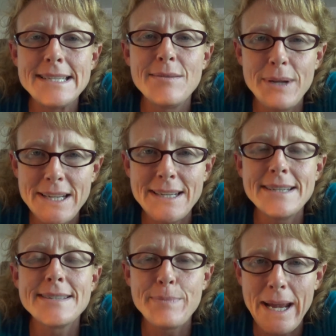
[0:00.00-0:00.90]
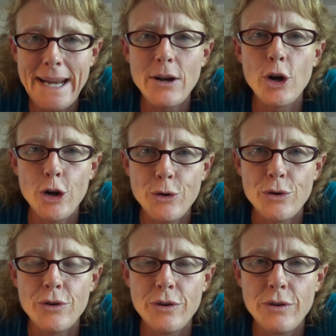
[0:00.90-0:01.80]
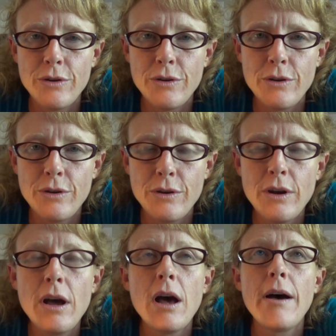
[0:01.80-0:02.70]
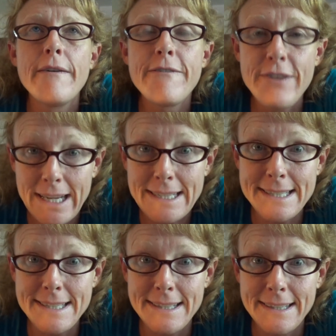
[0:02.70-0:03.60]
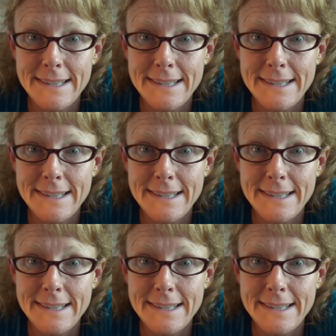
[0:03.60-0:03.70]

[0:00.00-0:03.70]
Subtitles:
to be spayed or neutered. Fixed.